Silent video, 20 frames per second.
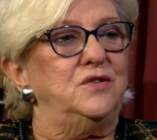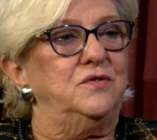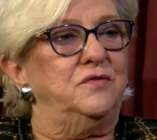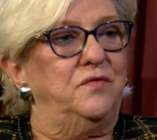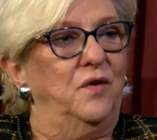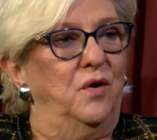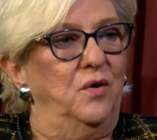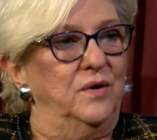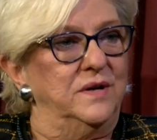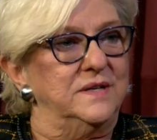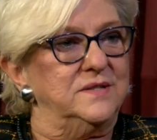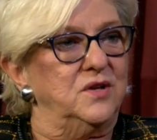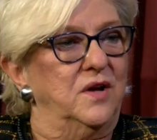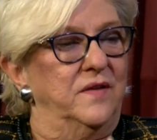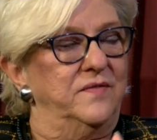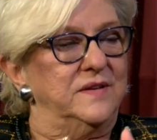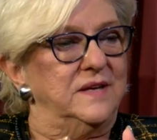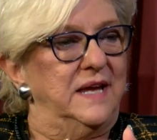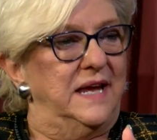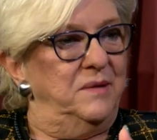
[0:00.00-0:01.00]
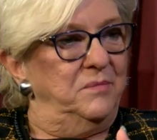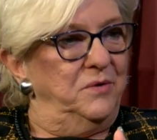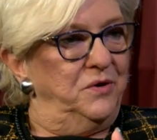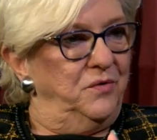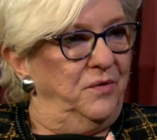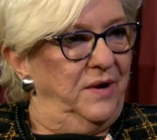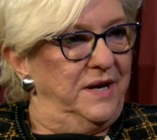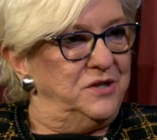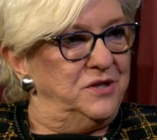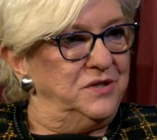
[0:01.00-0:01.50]
to focus on the
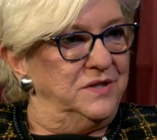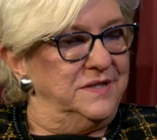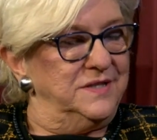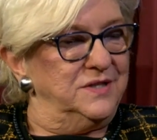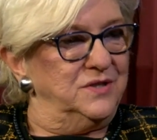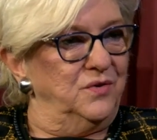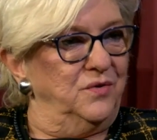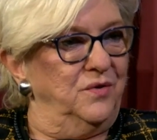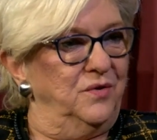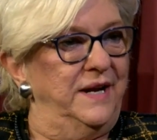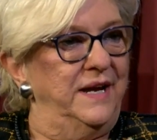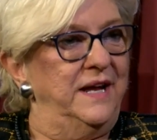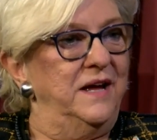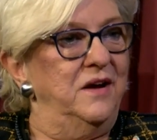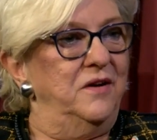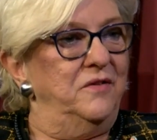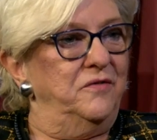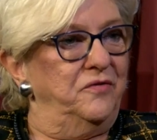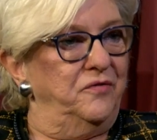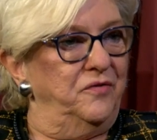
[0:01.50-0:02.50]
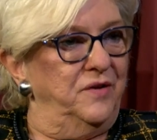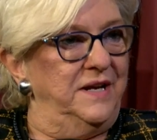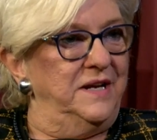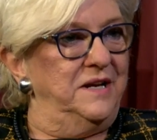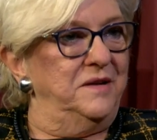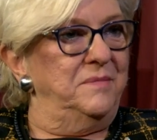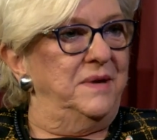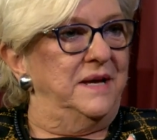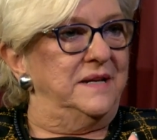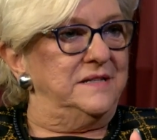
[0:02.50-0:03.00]
immigration story,
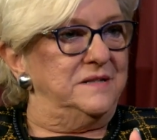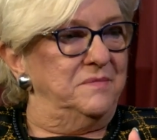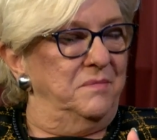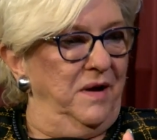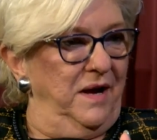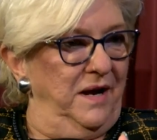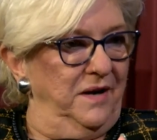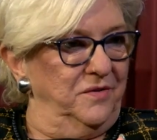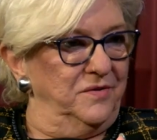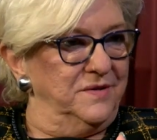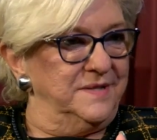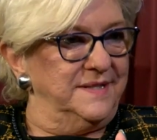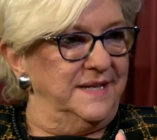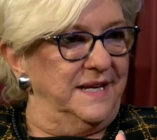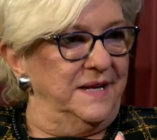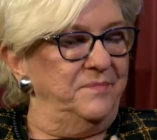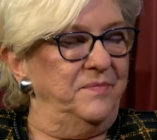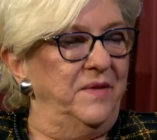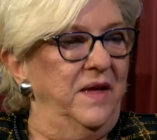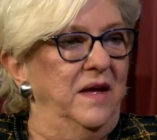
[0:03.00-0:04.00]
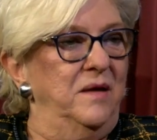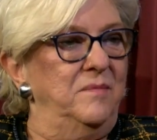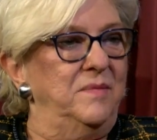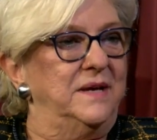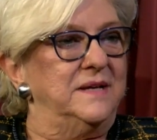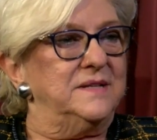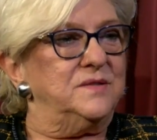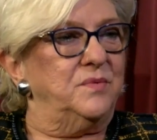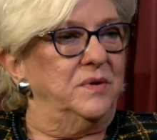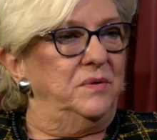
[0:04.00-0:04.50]
freedom, and democracy.
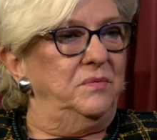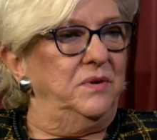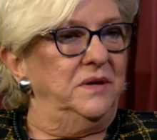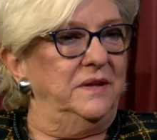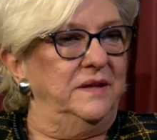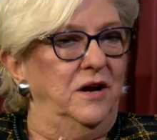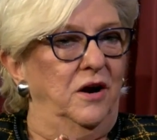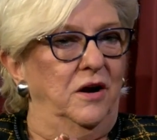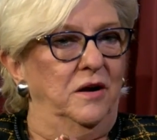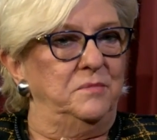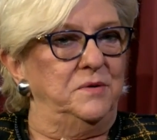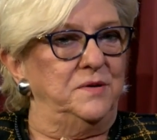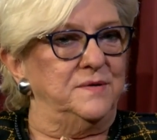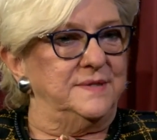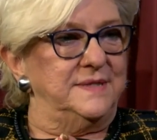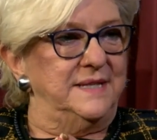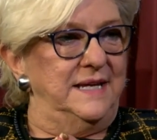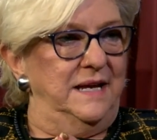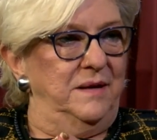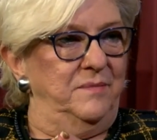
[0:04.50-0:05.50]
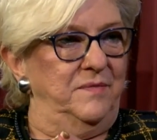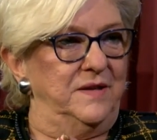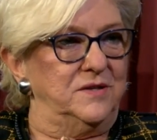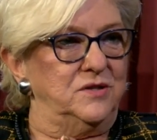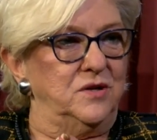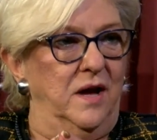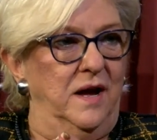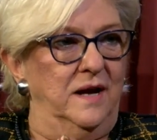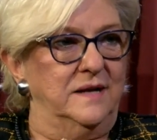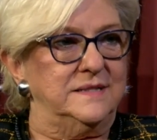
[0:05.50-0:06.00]
Because we really are a museum that
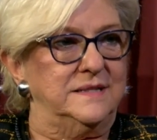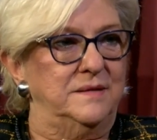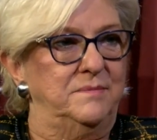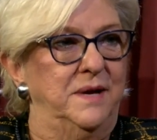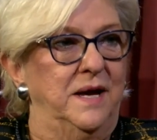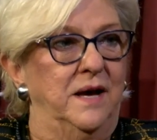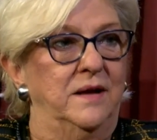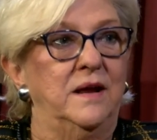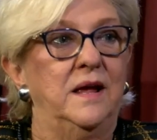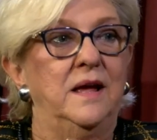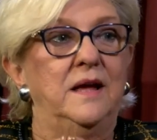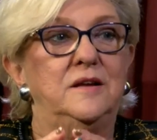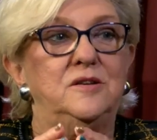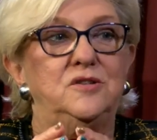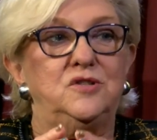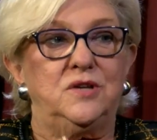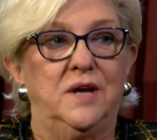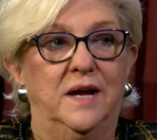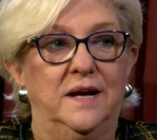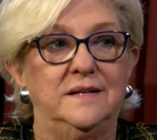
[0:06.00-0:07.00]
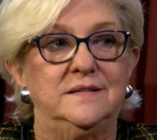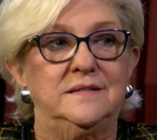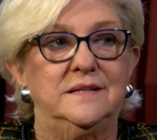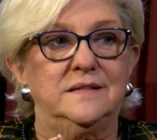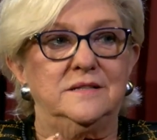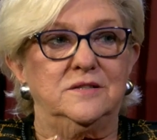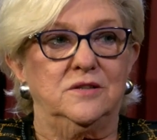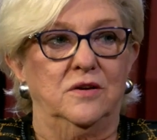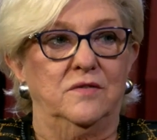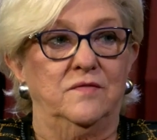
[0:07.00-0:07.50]
talks about Czechs
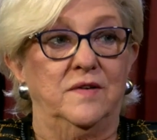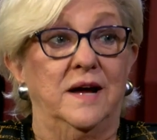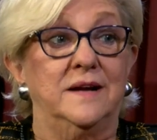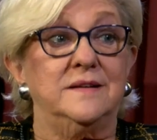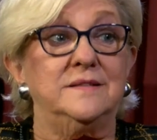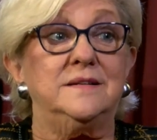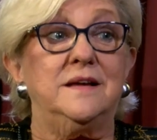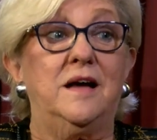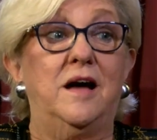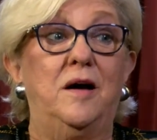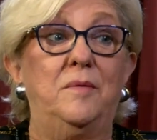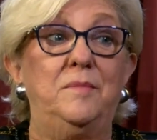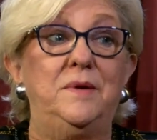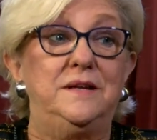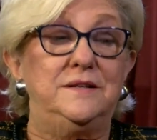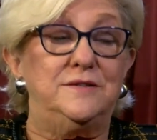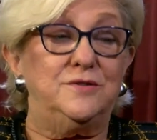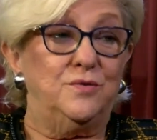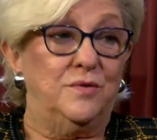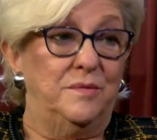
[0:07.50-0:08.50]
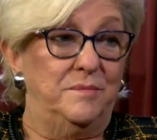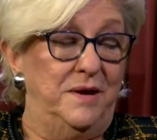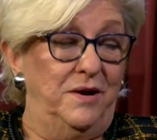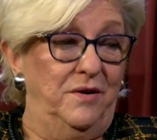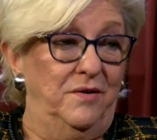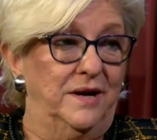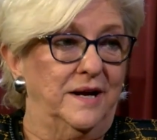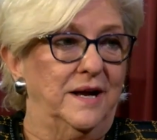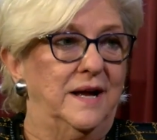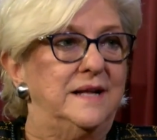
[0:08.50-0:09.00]
and Slovaks coming to
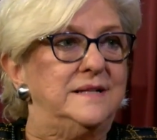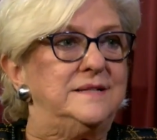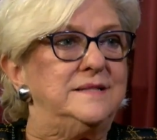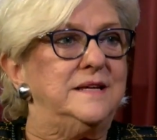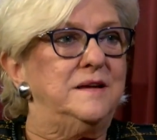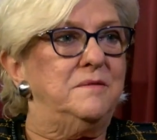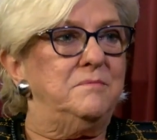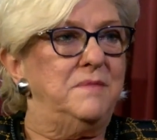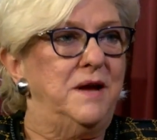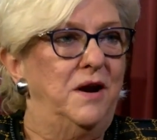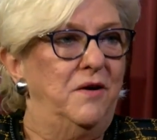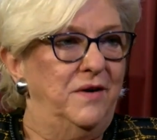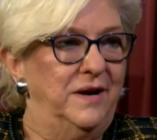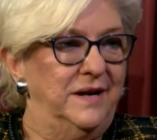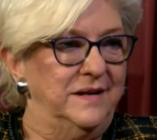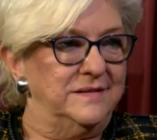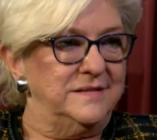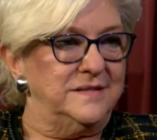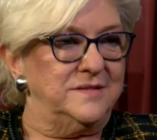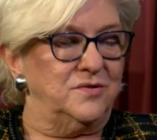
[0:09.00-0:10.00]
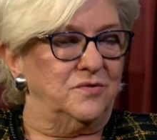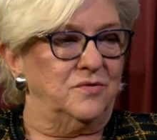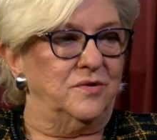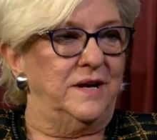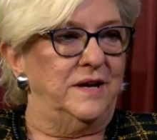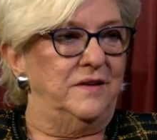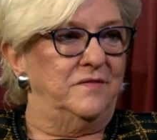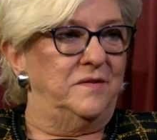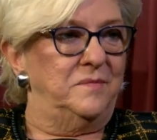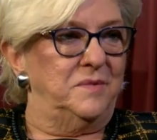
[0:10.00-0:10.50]
America. It's the American
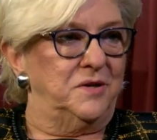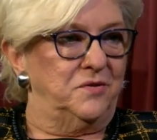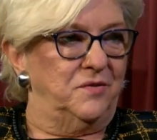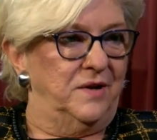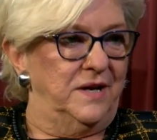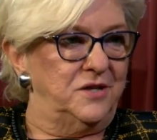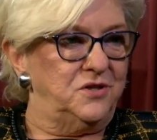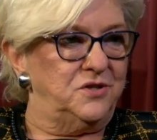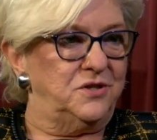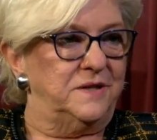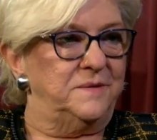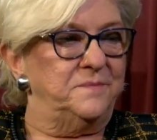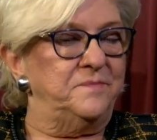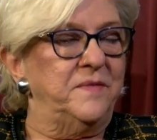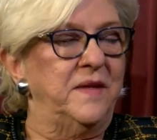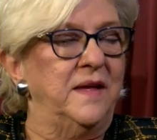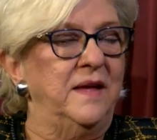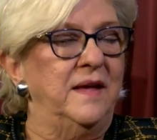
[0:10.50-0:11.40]
story of immigration.